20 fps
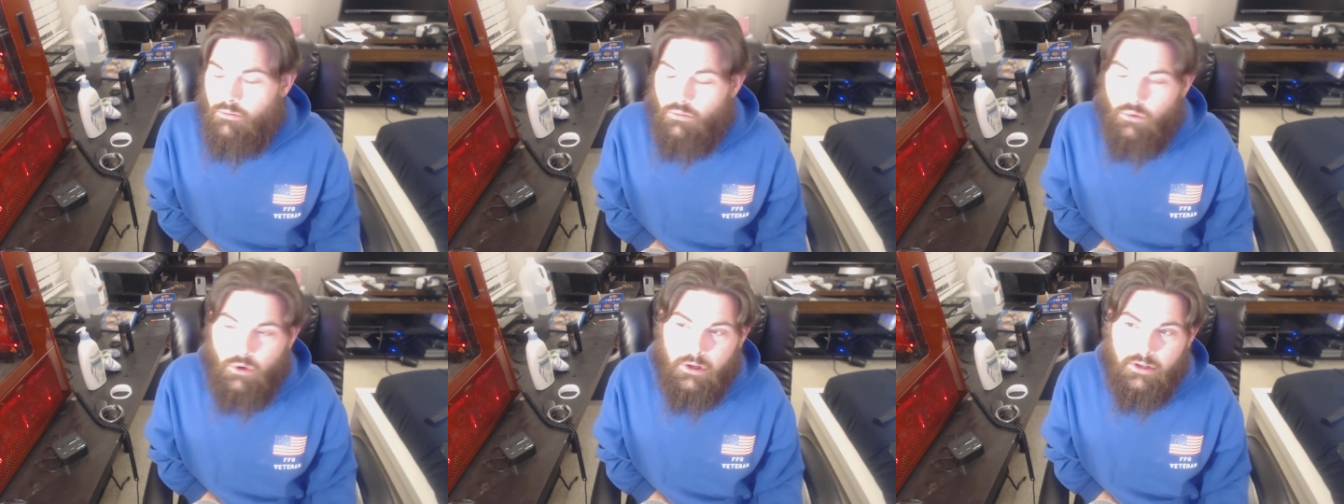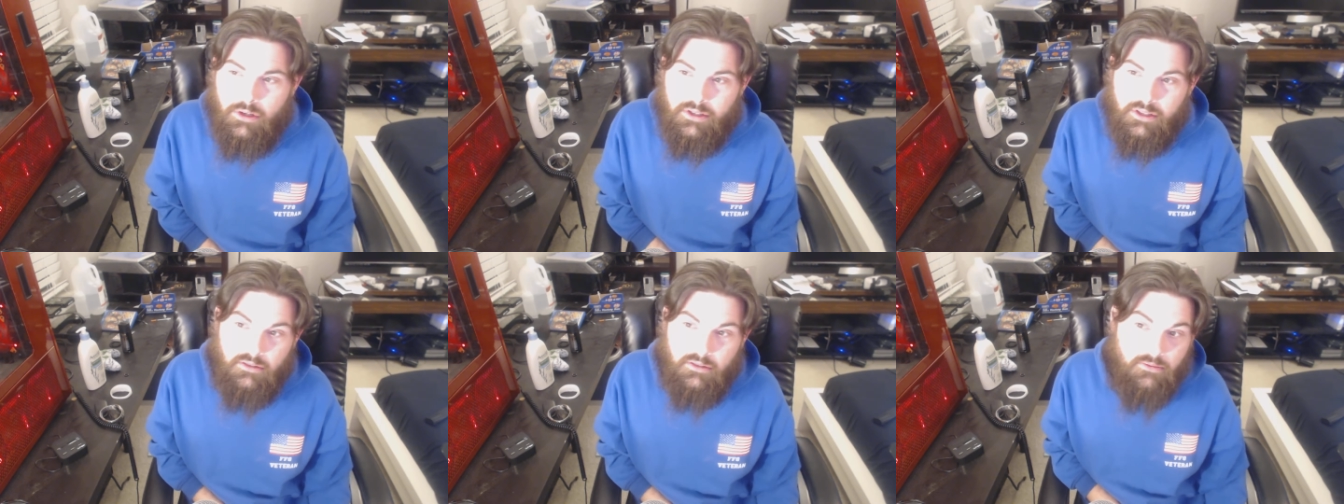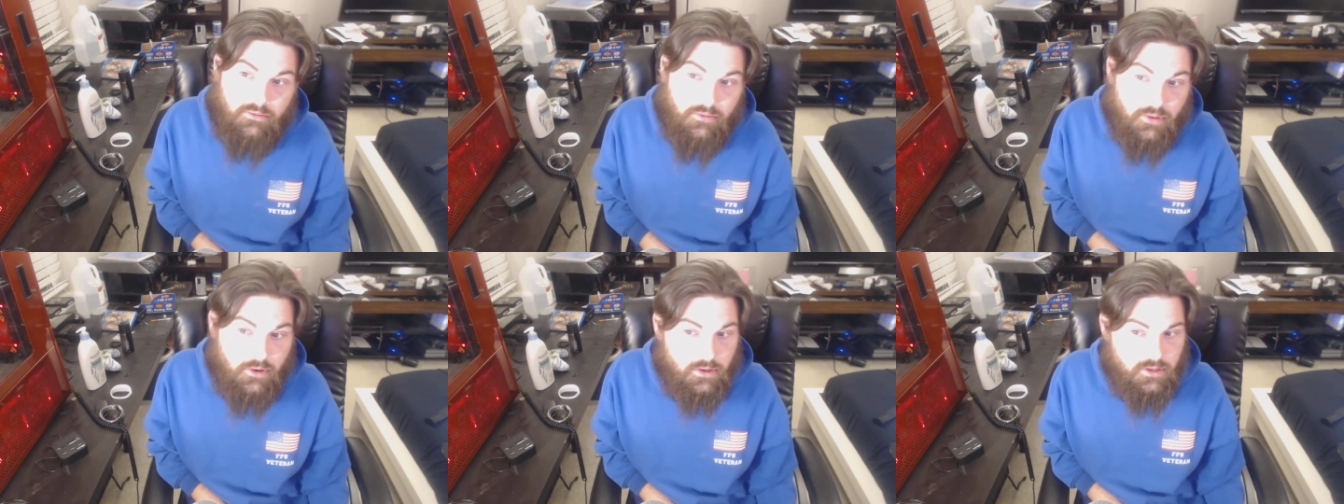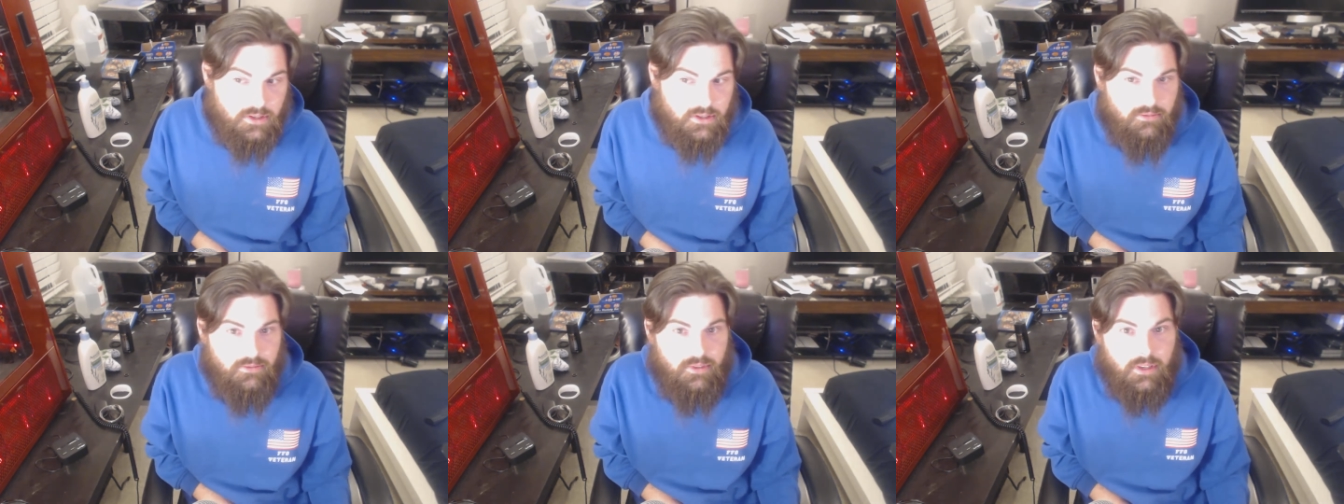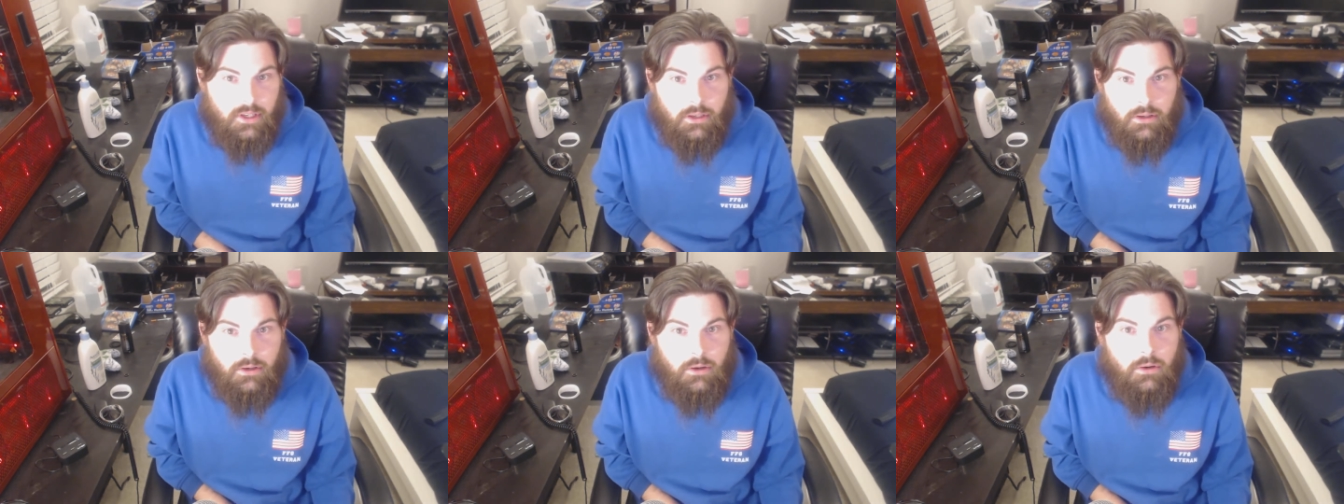was the first
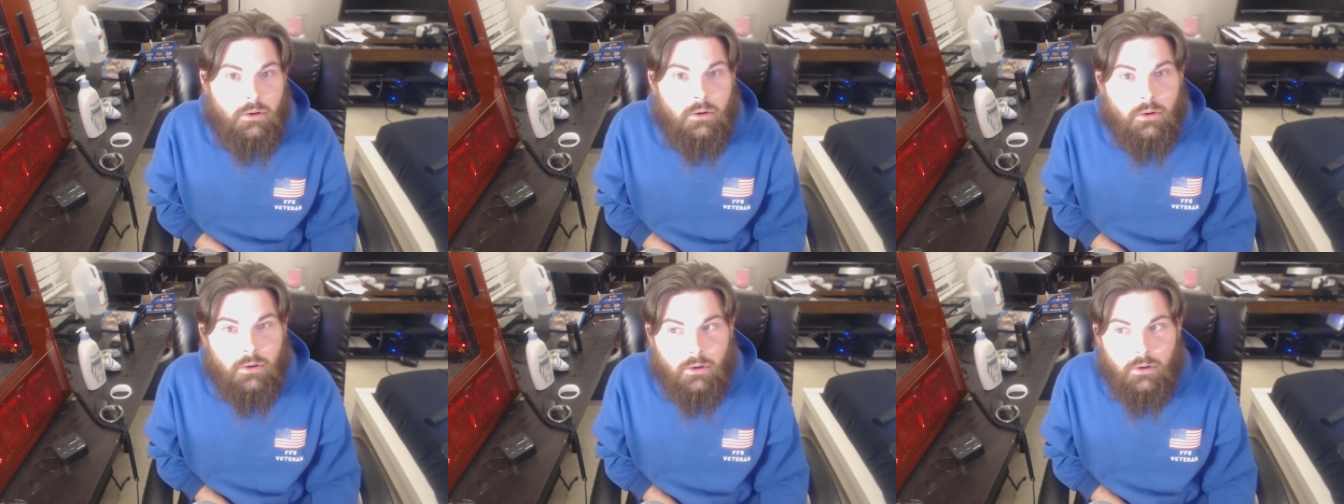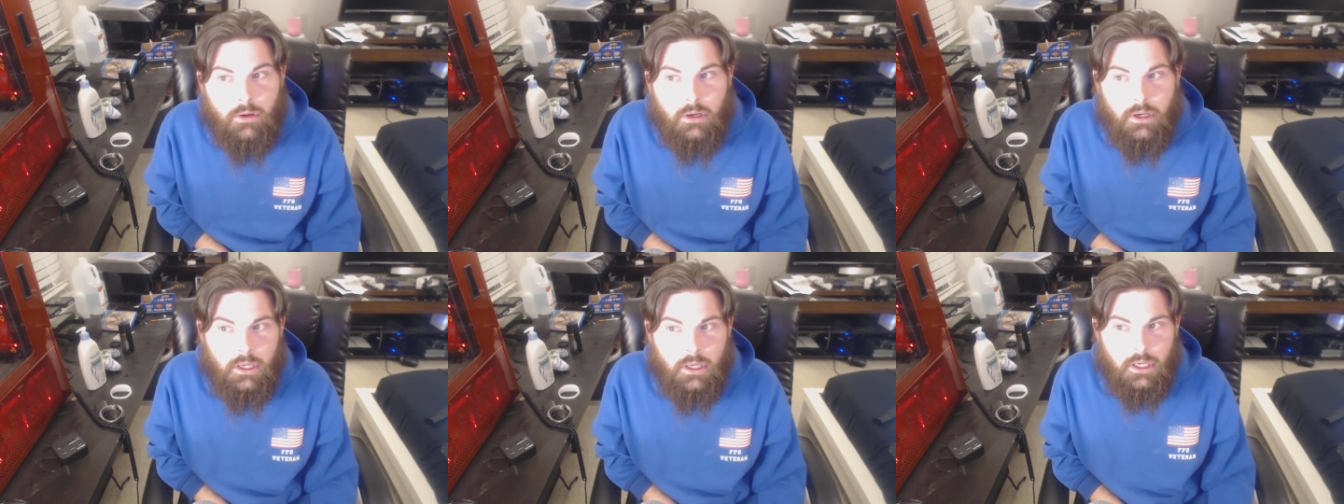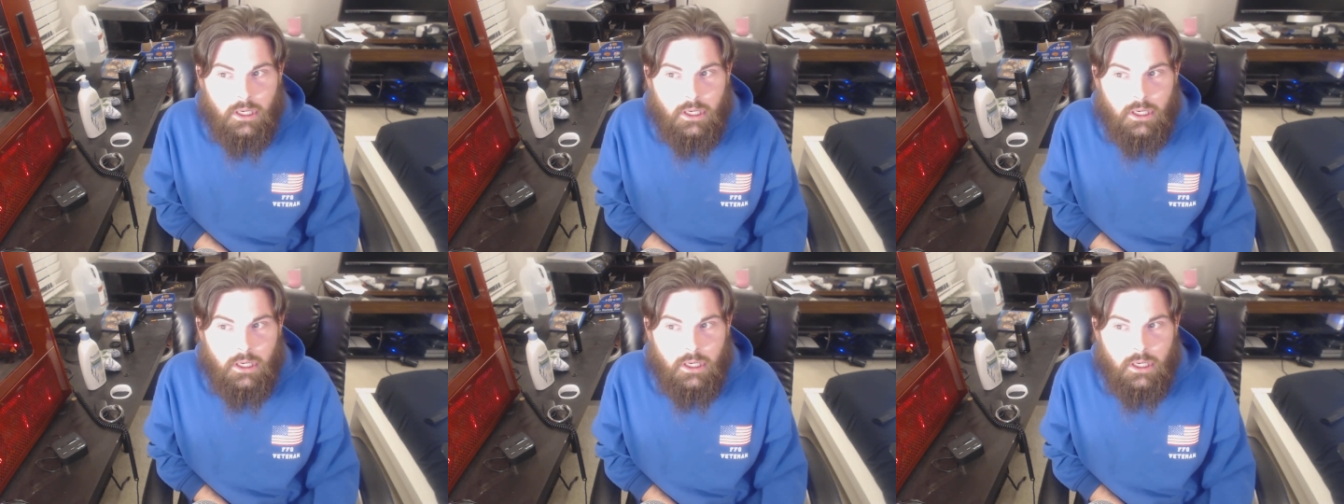vehicle